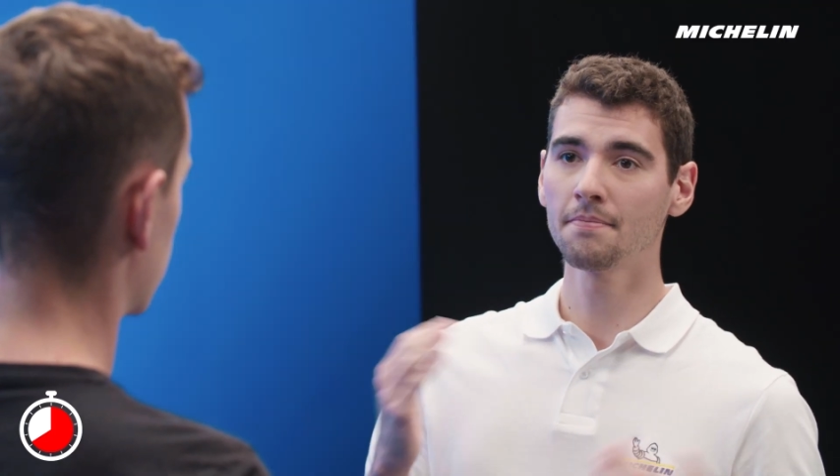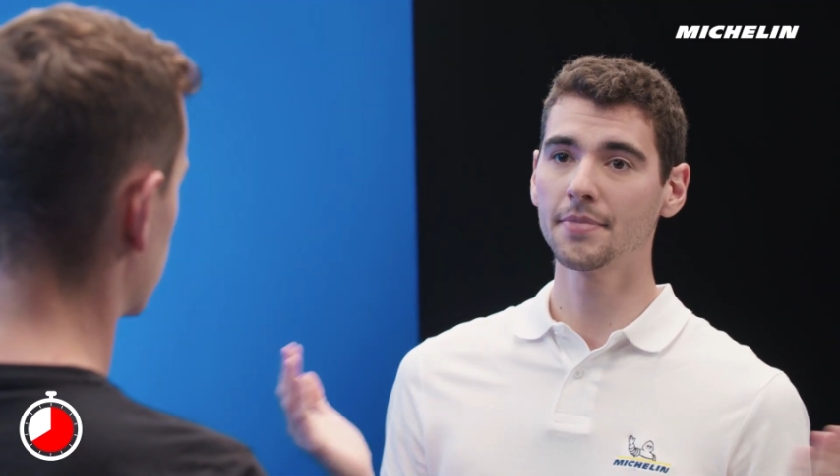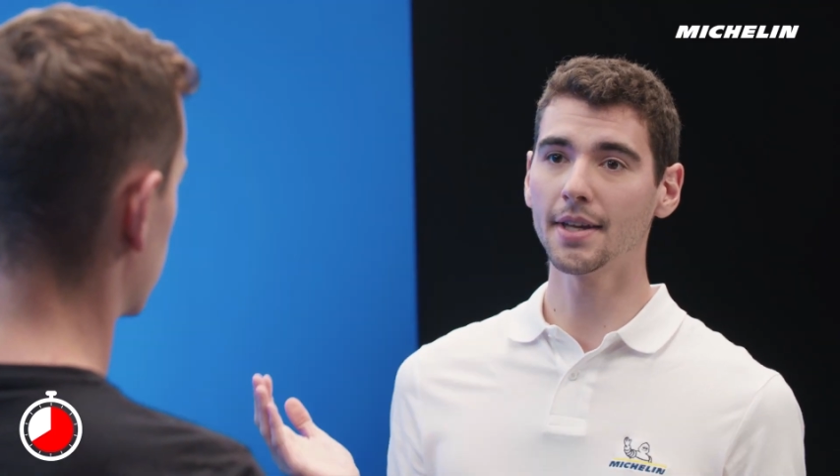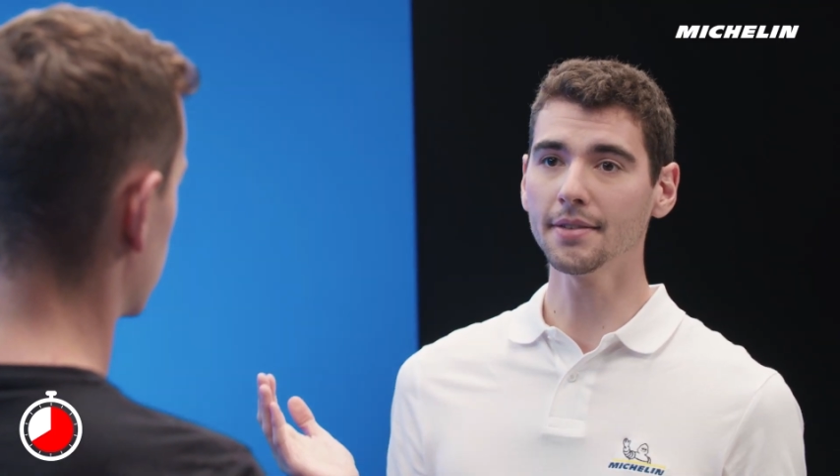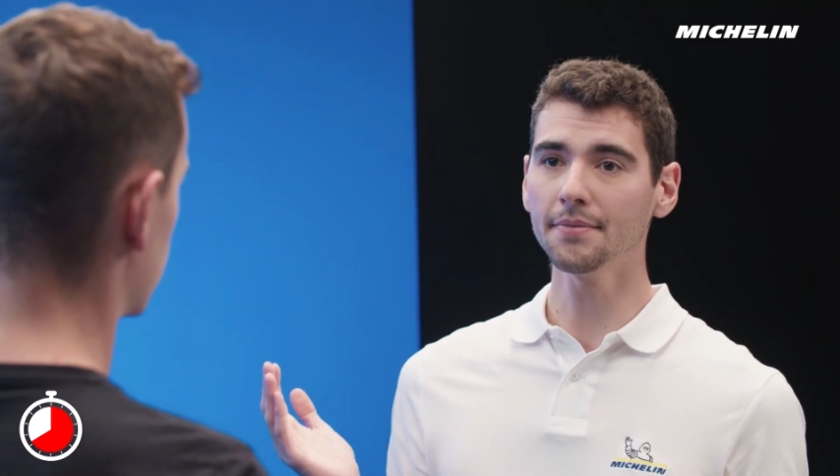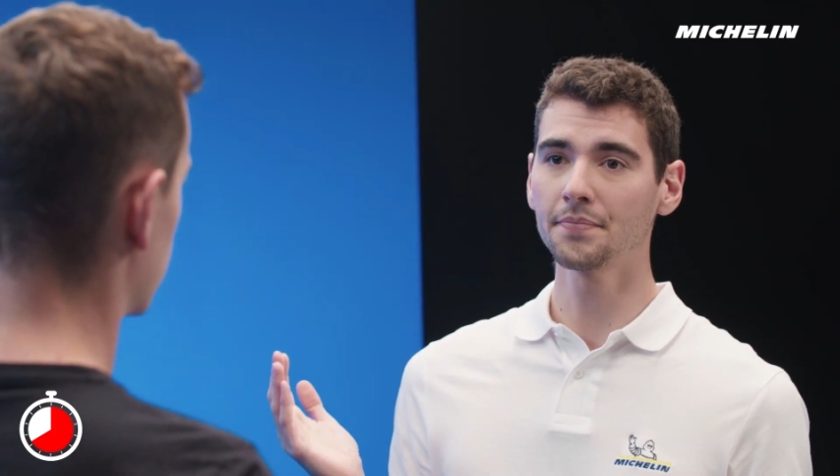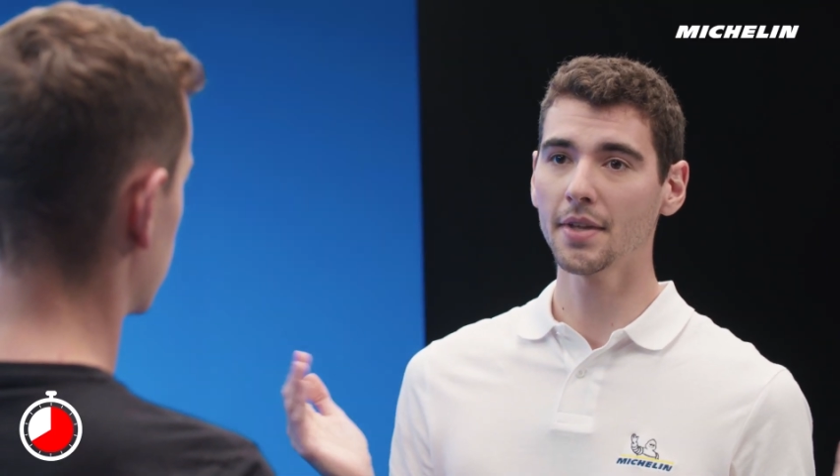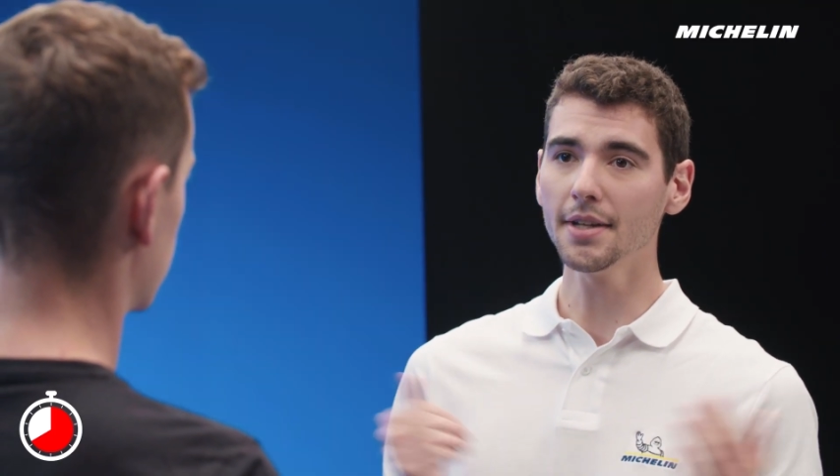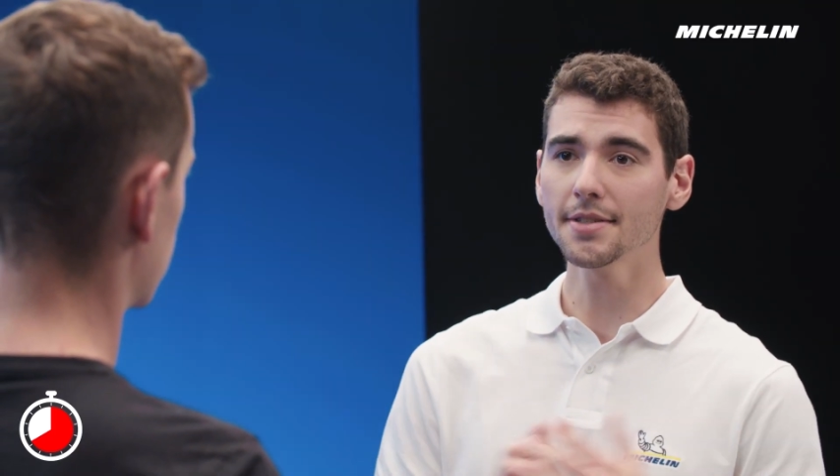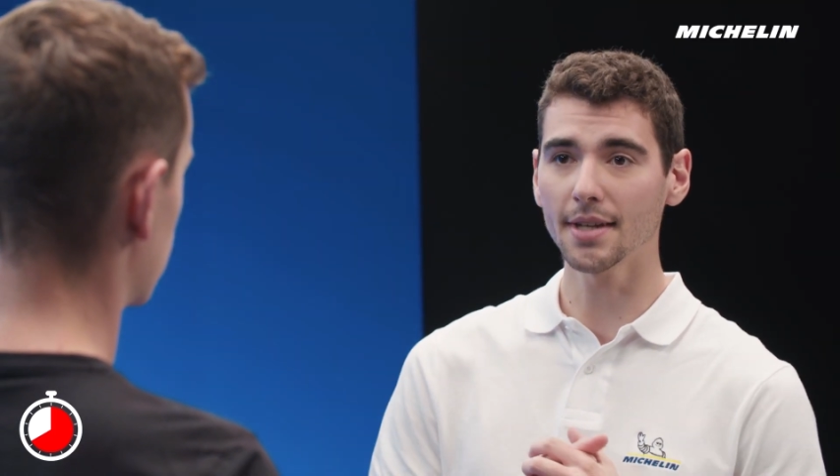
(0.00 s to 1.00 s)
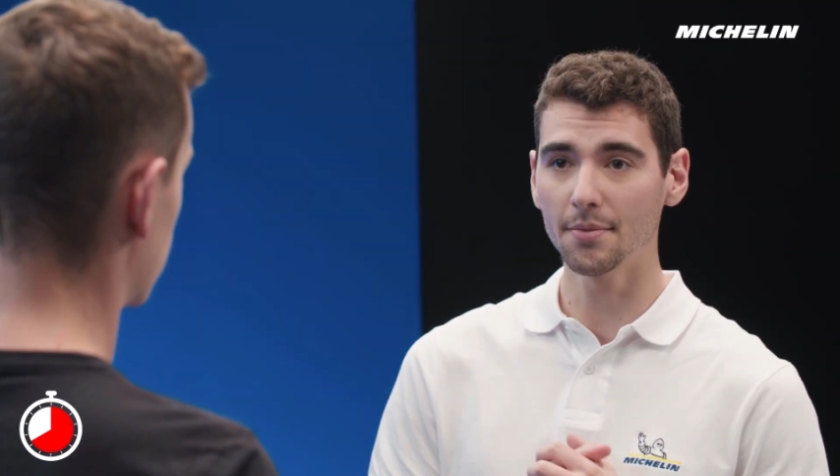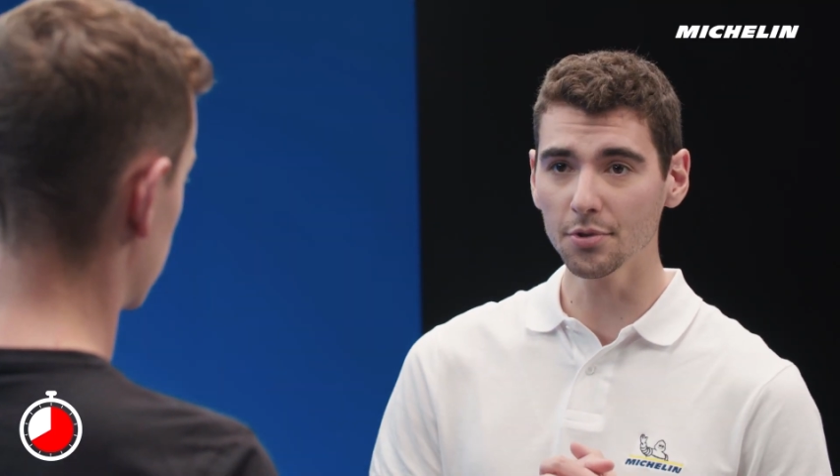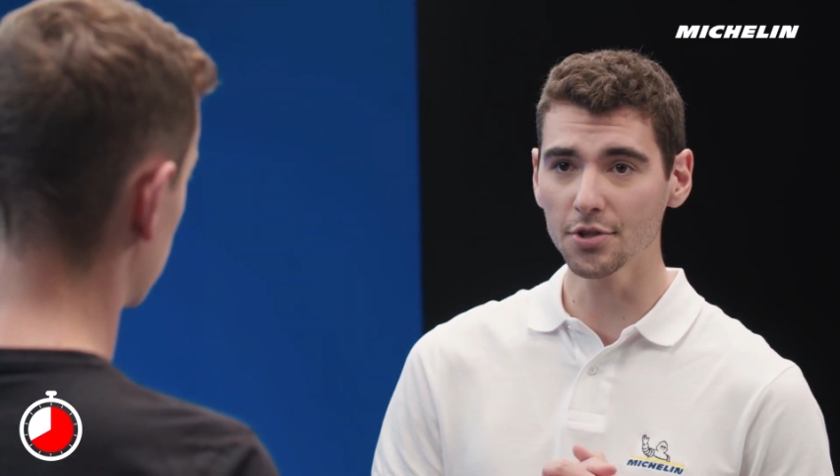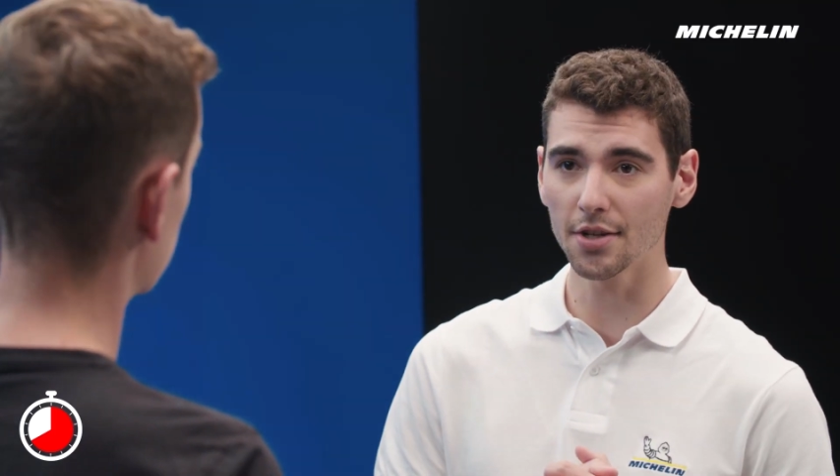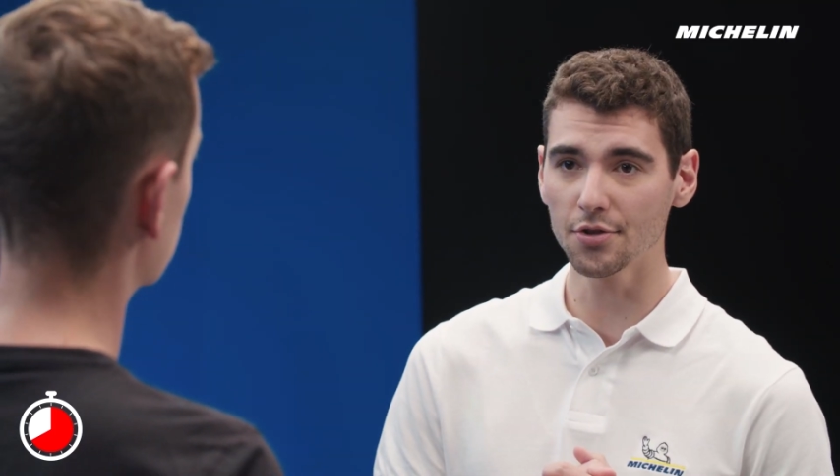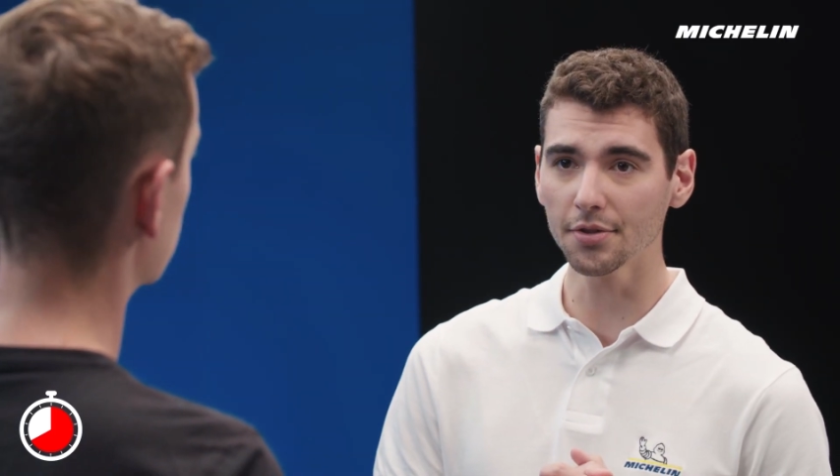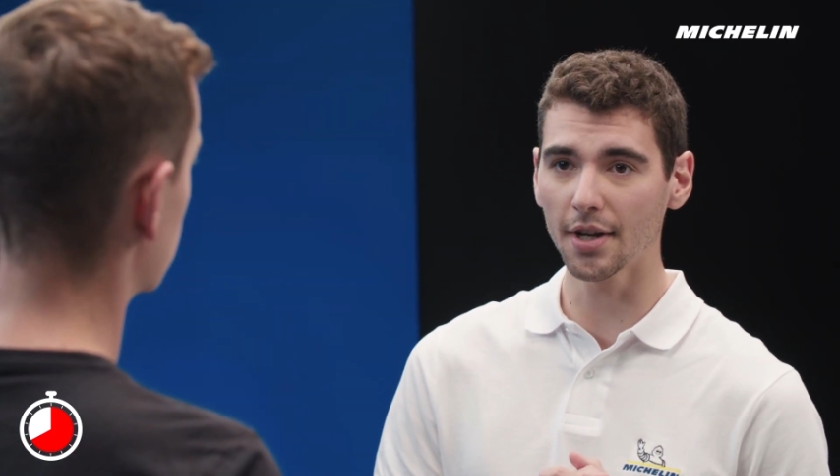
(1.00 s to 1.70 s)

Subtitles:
then it's time to change your